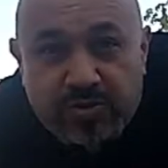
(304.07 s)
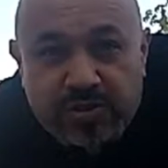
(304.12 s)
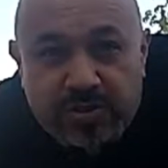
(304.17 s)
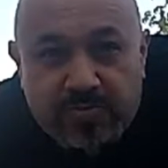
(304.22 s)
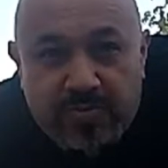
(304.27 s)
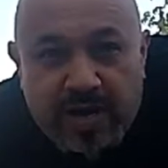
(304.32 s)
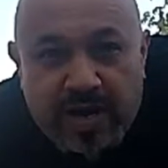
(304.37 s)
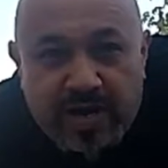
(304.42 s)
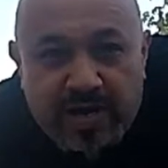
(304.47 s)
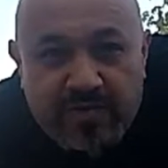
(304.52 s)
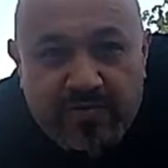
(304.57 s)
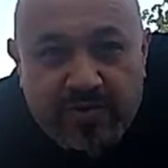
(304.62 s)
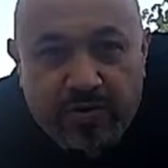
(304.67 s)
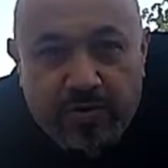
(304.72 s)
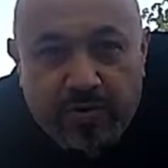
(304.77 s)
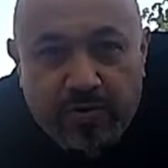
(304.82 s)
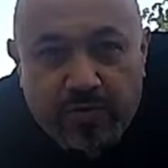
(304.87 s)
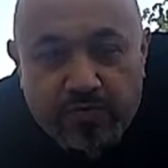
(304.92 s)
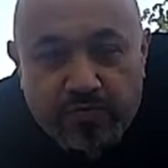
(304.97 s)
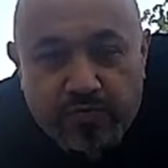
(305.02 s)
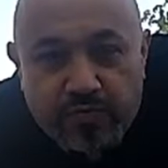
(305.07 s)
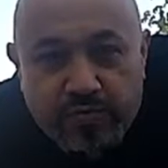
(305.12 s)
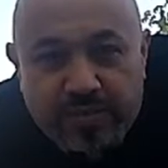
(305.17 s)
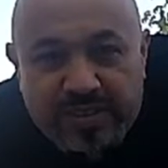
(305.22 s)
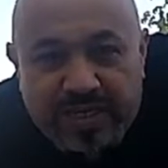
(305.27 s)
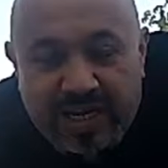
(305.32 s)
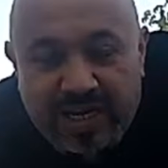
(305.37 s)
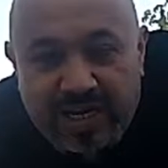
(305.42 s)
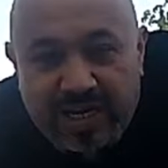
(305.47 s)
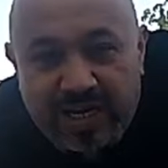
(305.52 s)
it's a part of your
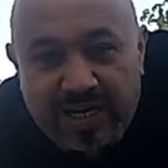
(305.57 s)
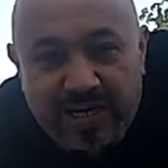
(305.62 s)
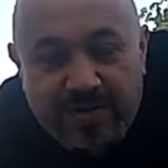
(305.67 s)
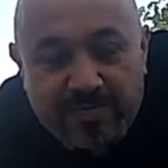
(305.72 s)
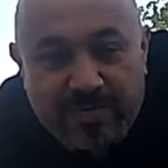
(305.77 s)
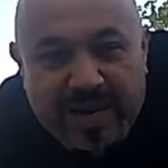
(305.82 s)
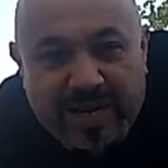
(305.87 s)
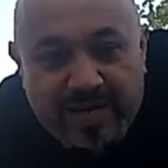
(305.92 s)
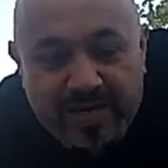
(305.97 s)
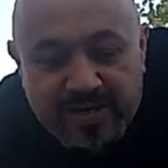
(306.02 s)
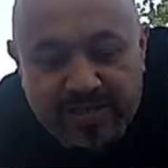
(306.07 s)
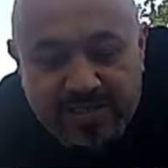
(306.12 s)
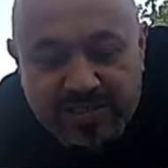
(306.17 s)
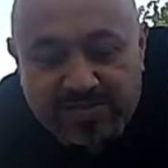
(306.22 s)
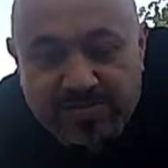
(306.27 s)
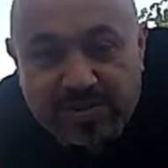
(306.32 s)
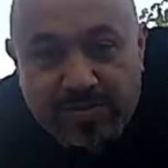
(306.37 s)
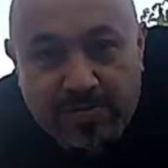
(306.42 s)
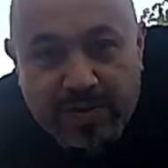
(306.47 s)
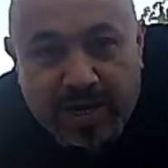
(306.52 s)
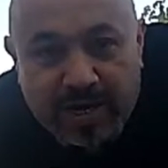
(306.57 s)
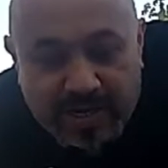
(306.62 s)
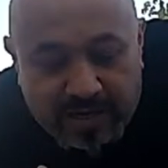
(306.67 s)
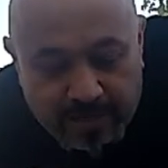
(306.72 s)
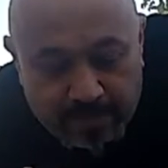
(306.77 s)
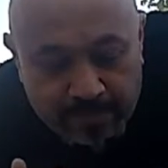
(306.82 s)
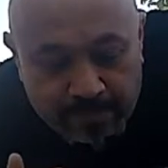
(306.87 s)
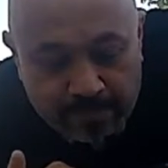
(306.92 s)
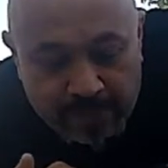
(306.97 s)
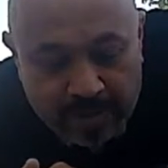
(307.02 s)
routine maintenance for the bike.
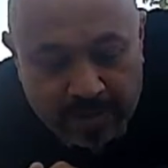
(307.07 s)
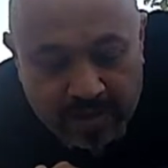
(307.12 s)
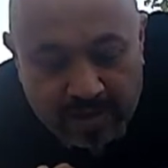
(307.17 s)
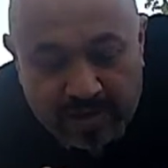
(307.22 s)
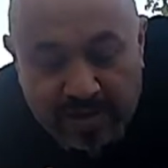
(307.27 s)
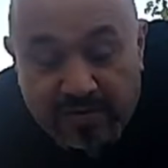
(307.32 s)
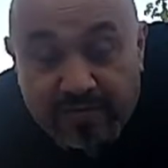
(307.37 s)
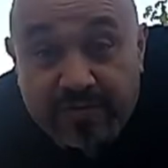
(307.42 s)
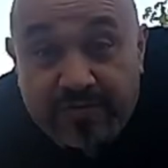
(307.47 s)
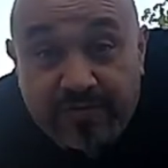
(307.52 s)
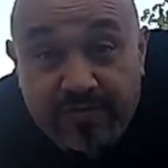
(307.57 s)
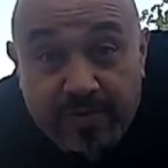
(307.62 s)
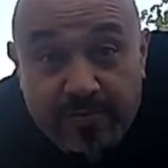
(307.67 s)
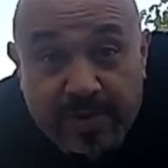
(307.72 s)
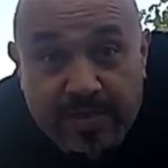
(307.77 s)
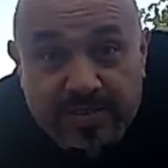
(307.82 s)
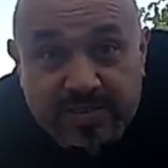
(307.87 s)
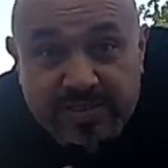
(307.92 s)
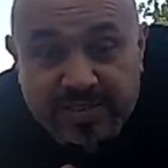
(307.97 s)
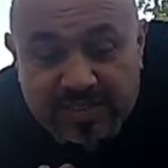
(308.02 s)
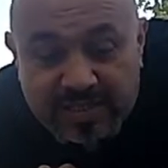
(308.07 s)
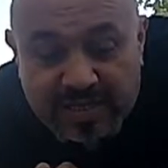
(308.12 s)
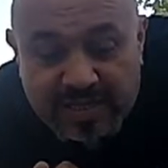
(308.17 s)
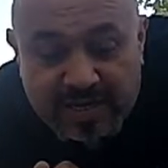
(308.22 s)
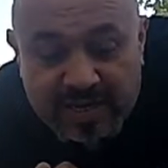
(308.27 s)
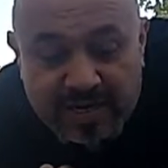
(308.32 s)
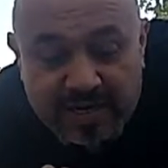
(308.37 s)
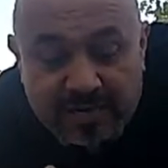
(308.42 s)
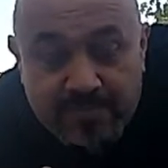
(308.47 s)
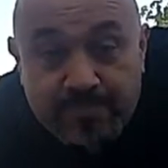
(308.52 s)
Every few months,
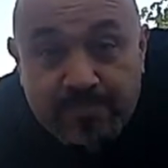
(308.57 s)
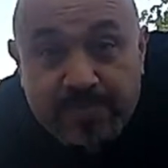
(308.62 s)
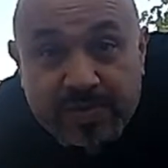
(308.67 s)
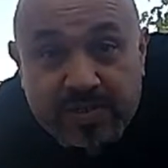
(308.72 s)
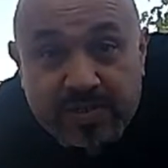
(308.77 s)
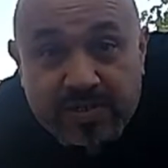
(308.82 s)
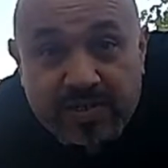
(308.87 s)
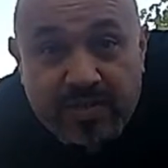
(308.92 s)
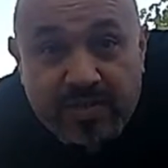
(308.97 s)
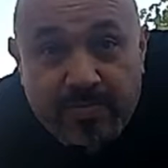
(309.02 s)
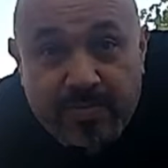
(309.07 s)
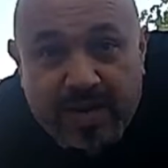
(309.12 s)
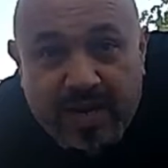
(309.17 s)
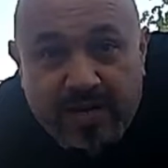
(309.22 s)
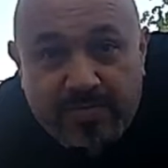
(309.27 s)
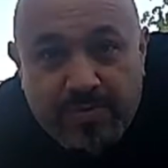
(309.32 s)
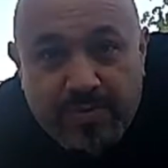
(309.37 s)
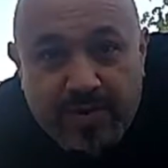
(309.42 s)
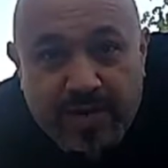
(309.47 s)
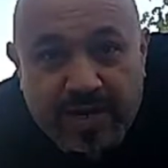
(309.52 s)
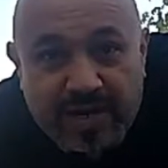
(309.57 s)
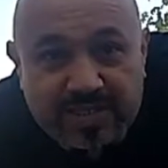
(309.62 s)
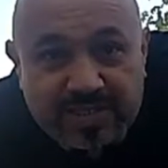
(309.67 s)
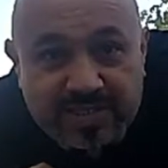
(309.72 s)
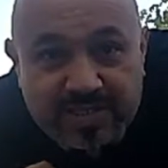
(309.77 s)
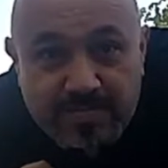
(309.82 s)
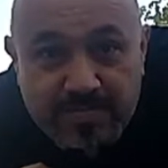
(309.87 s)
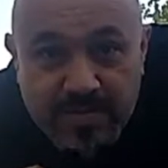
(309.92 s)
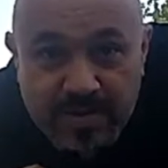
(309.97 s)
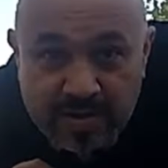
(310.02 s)
clean it so the bad boy has
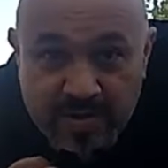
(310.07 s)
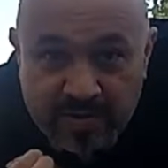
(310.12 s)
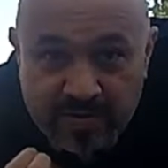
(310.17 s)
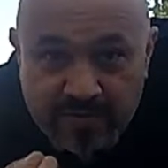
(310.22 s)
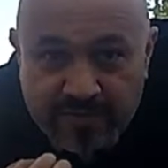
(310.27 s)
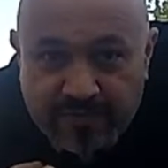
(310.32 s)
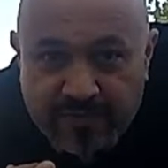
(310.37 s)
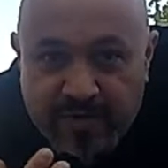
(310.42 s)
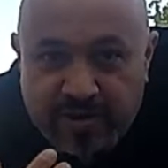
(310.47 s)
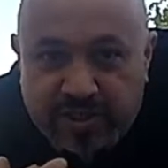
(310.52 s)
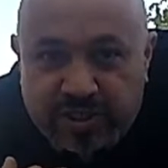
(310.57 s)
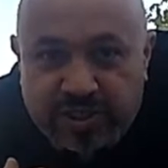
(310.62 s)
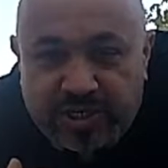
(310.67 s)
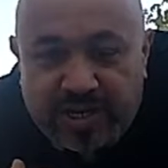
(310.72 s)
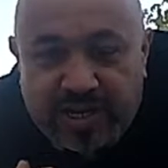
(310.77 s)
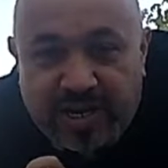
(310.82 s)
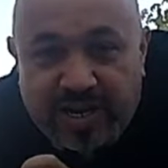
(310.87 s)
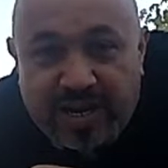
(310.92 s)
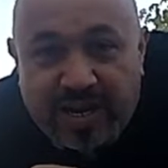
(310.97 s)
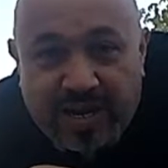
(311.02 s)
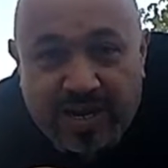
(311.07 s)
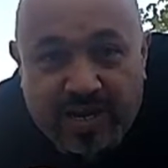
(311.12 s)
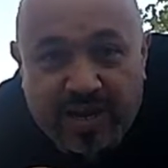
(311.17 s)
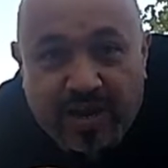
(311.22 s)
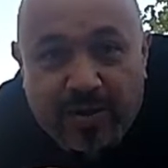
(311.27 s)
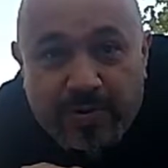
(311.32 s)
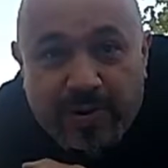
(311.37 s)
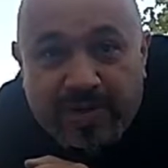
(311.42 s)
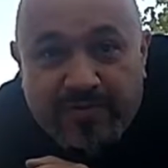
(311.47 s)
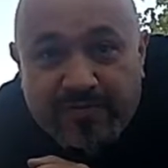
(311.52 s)
some fresh air
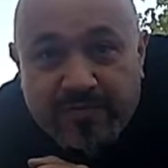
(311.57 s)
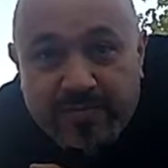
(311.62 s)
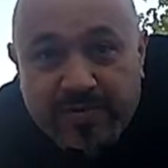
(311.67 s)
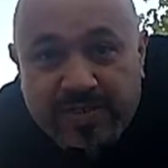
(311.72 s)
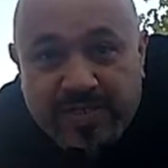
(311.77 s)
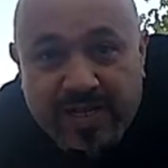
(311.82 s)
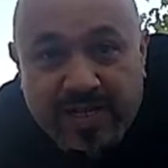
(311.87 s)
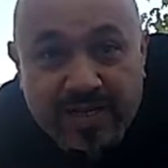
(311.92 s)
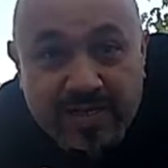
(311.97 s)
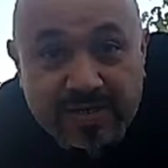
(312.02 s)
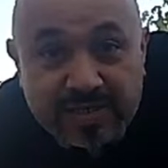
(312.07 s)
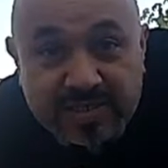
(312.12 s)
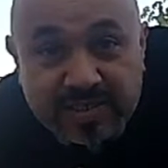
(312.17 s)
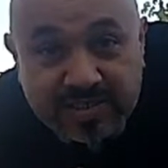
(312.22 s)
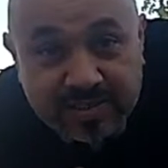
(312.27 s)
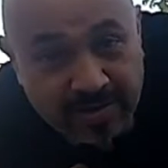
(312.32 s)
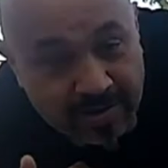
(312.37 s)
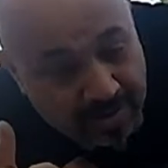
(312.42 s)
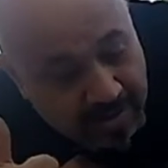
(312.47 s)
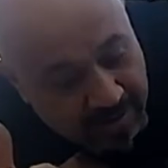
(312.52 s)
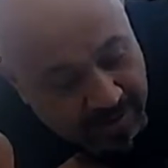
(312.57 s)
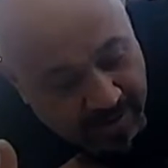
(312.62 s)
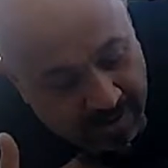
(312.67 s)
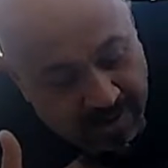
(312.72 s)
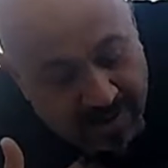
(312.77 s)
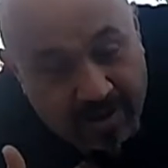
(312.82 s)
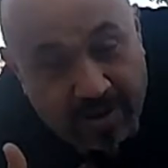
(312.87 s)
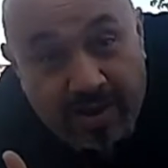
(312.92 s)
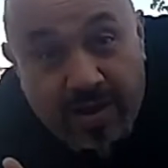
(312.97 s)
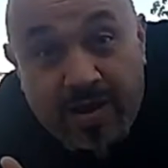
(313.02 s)
going through its lungs.
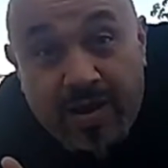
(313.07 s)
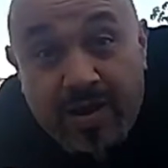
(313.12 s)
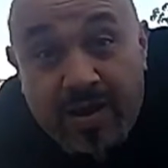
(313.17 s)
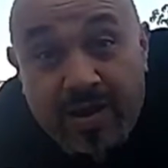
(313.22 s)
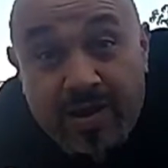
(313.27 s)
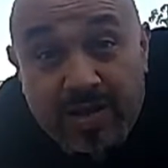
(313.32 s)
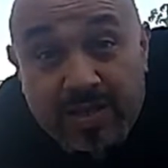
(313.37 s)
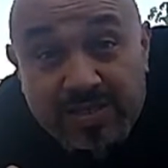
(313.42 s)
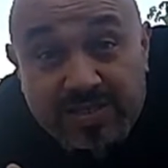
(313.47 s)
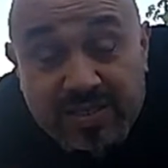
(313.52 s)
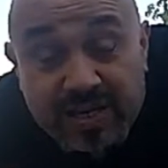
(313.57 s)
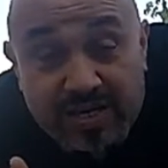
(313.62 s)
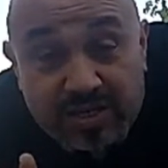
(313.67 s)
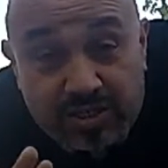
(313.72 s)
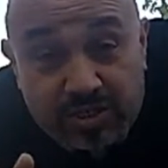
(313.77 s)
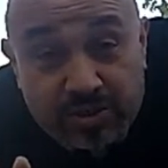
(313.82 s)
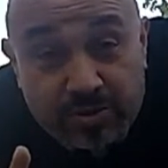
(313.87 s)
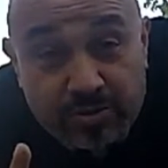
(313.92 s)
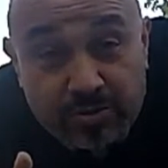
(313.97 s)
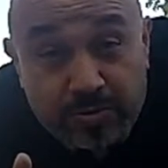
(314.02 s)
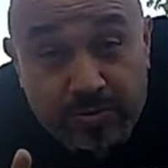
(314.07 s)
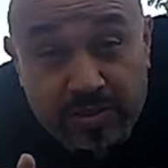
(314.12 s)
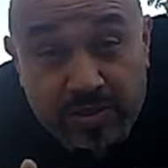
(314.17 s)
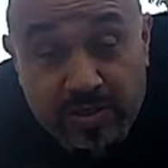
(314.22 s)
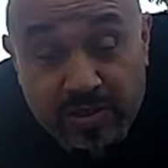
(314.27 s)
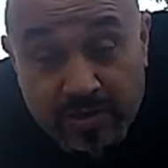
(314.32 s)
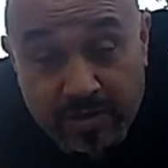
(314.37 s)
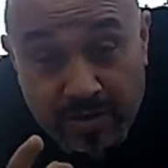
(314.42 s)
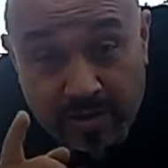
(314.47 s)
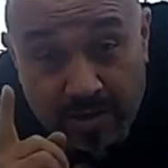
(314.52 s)
Stay tuned.
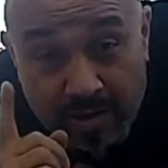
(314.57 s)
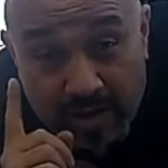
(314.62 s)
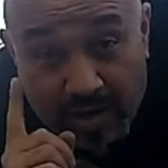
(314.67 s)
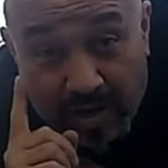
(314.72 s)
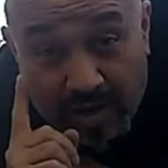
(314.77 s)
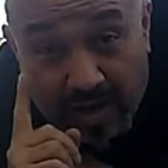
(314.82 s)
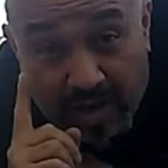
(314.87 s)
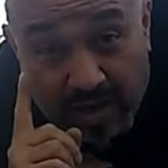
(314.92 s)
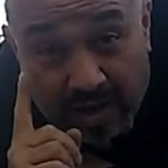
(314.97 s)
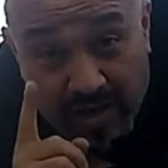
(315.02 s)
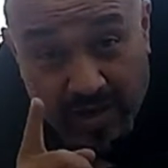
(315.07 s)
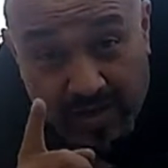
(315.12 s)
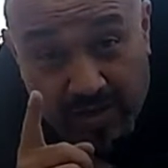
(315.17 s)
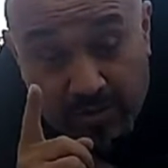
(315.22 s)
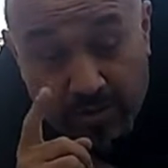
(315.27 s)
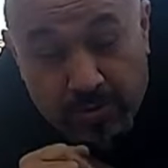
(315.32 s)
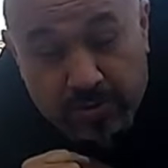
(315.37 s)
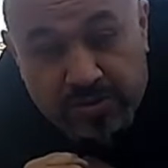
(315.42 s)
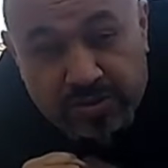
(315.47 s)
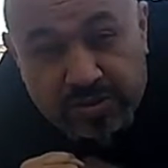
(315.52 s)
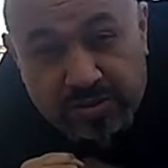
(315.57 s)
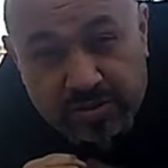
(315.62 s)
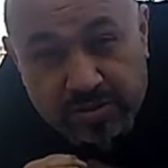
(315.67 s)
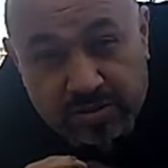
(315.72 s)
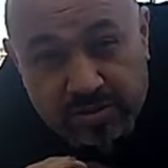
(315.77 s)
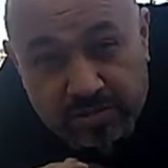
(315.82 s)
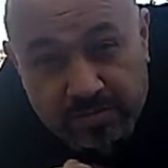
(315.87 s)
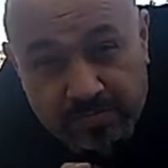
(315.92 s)
Adios.